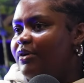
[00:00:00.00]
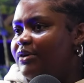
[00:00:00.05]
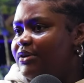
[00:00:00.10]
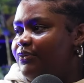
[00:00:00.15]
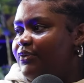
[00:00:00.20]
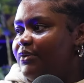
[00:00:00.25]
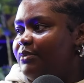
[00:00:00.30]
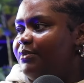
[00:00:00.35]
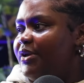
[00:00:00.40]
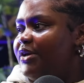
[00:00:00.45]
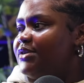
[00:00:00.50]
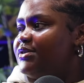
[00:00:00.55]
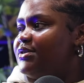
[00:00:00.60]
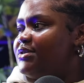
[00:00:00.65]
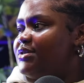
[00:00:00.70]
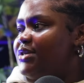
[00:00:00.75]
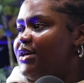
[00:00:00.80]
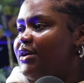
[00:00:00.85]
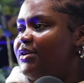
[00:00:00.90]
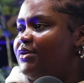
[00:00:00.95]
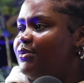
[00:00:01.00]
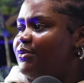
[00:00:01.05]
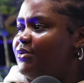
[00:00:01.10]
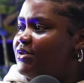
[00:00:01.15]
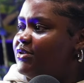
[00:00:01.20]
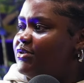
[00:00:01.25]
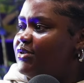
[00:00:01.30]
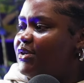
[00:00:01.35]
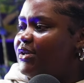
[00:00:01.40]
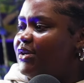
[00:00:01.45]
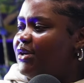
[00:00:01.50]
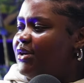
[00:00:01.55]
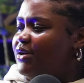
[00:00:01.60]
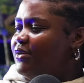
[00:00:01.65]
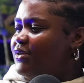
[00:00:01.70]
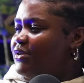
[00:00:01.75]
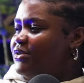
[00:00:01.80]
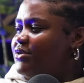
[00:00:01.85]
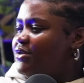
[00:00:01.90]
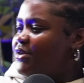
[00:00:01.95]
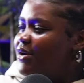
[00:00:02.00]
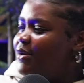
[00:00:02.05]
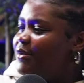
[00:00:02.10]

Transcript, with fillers: in more different places that you won't usually be hearing. Real.